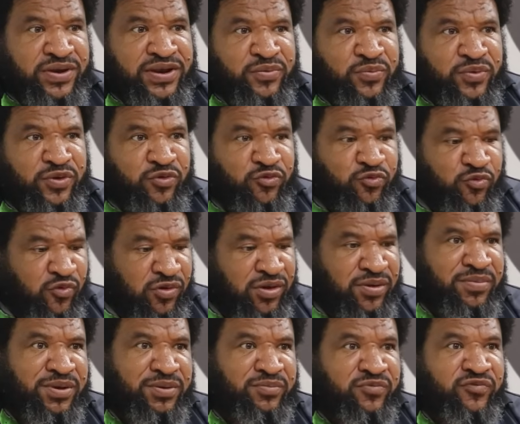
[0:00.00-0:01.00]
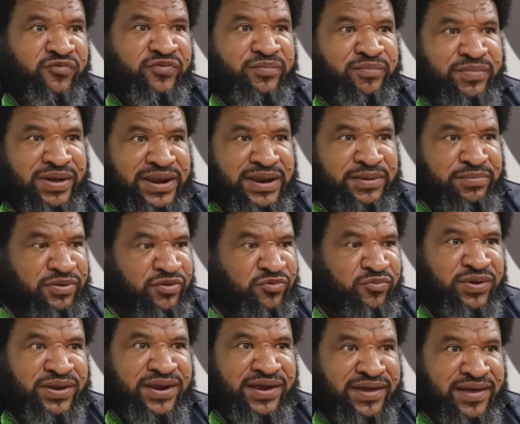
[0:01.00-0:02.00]
quickly, when you're talking about moving money
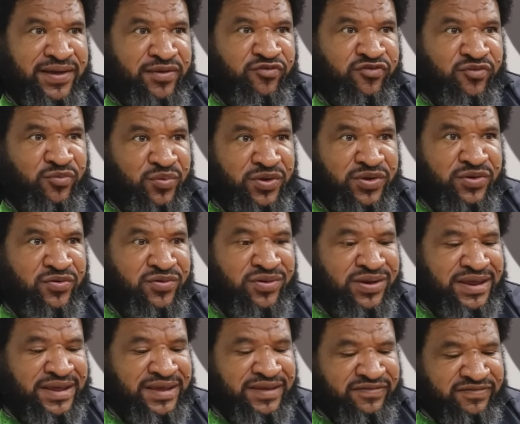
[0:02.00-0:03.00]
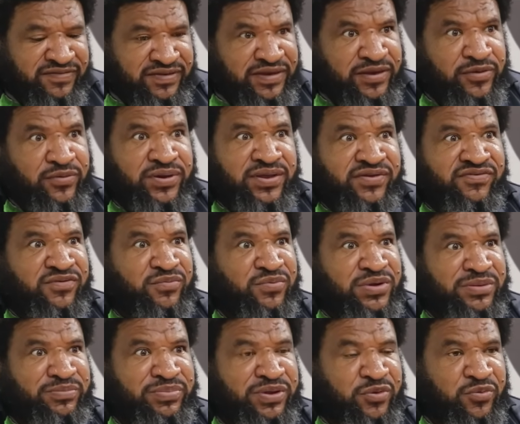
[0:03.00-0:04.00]
between accounts and whatnot, security is a
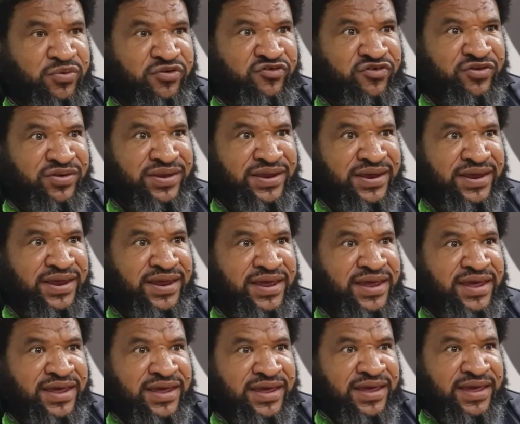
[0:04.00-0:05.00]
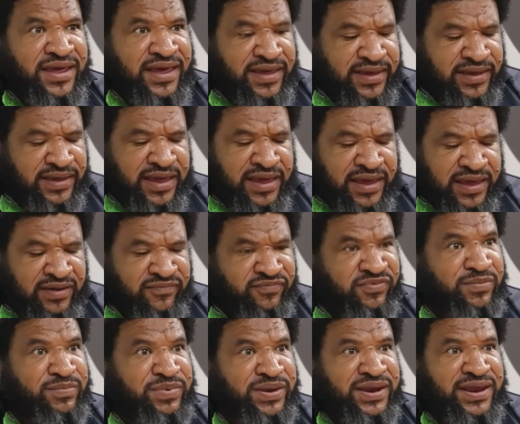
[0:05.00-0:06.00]
really big question here.
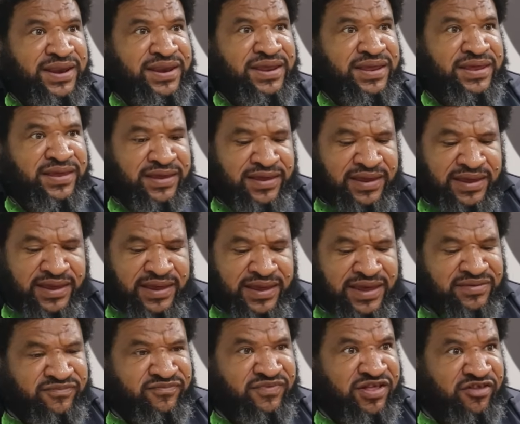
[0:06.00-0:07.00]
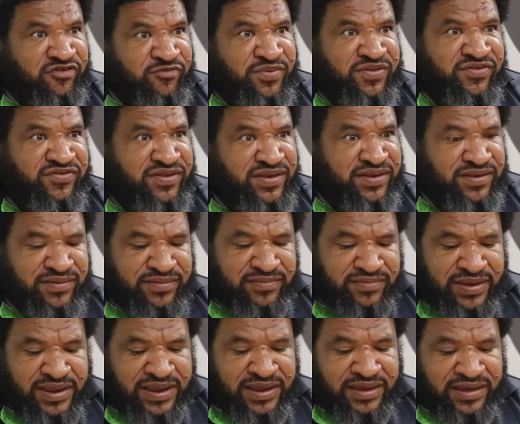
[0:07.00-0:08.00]
Have there been any advancements
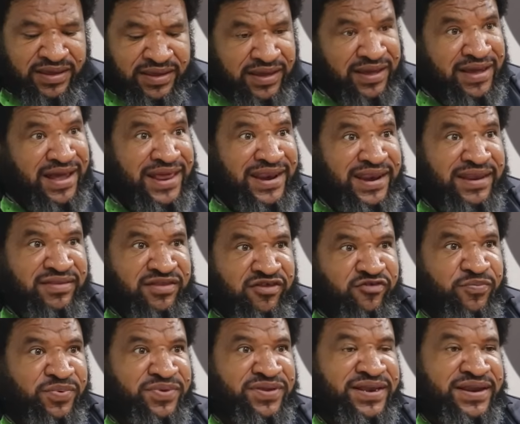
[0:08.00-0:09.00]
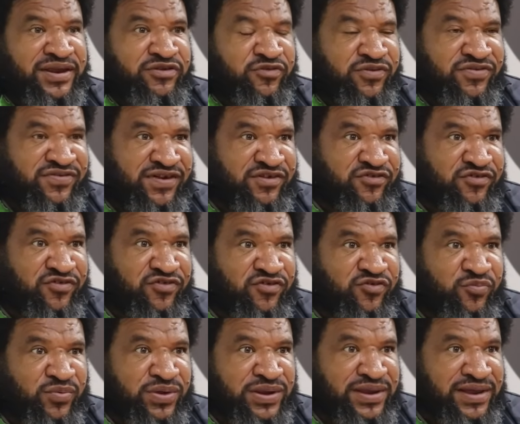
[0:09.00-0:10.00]
in guiding these particular transactions
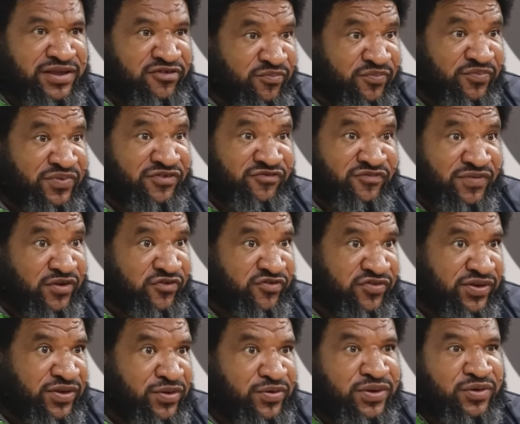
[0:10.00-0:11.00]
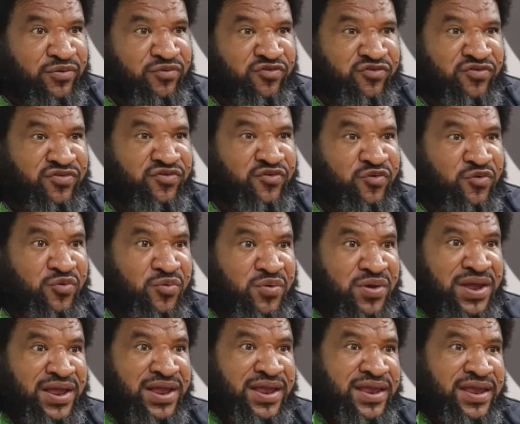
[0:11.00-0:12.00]
as well, as far as security concerns go?